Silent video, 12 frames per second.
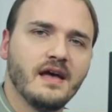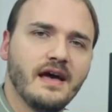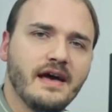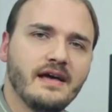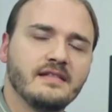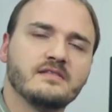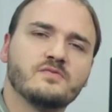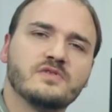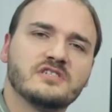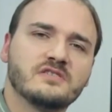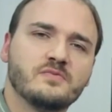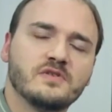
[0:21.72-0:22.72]
and
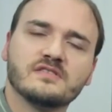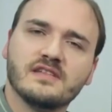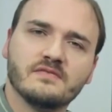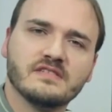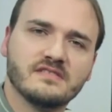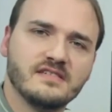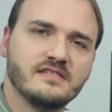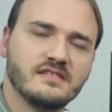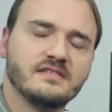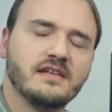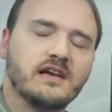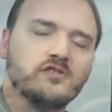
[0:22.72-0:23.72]
which was never seen in
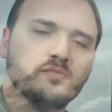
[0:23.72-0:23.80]
an Anno